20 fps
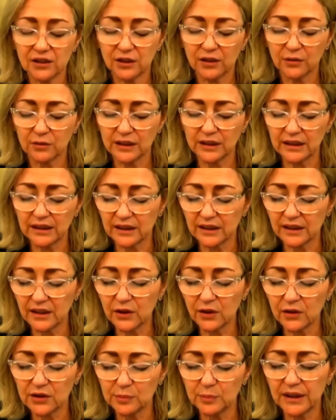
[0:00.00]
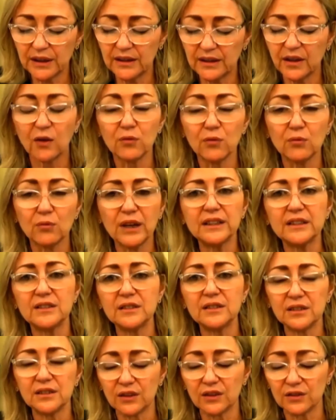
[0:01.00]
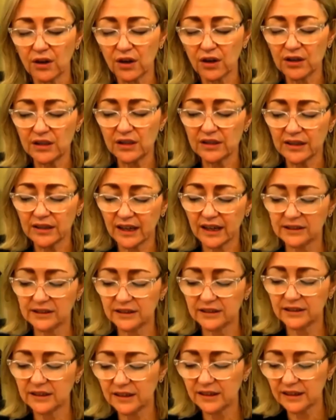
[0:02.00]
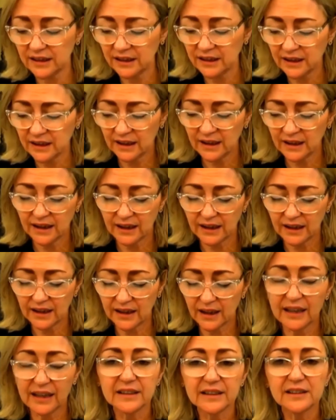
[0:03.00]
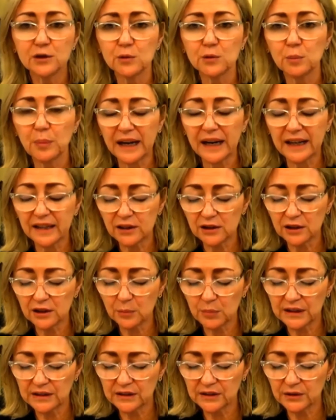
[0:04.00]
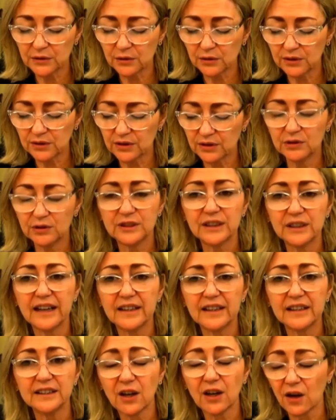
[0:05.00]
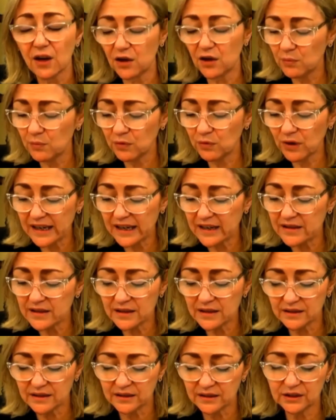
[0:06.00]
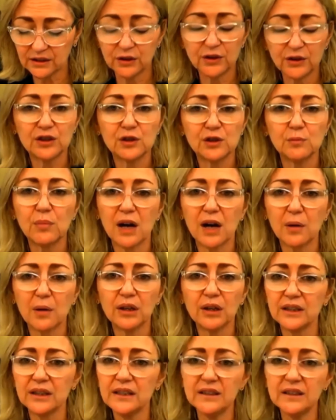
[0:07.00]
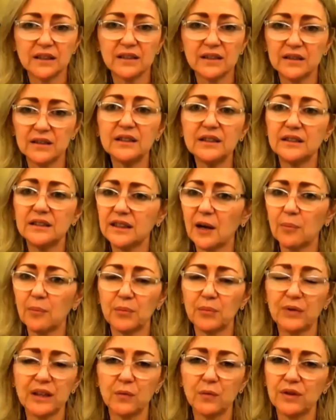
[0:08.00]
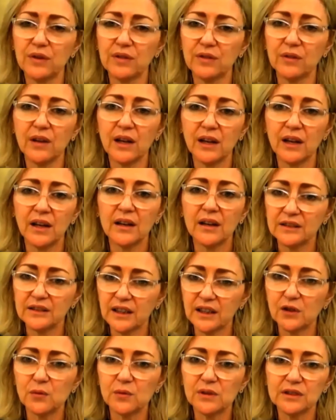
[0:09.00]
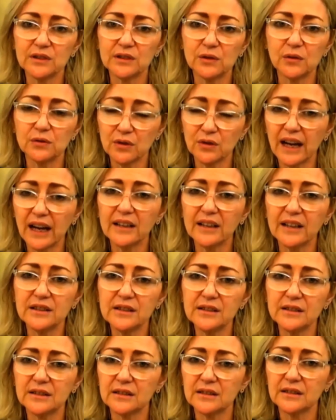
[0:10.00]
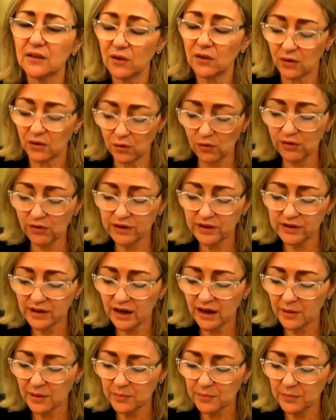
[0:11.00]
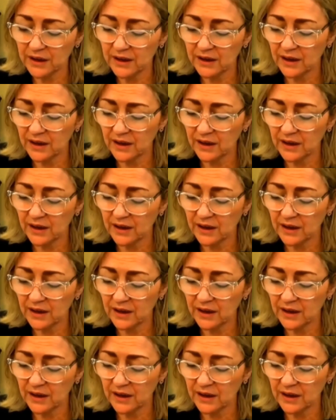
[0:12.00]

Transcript: generally he, who's been arrested and thrown into custody until bail can be sought, who's had his home raided and searched by police, and this is happening with sexual assault cases all the time,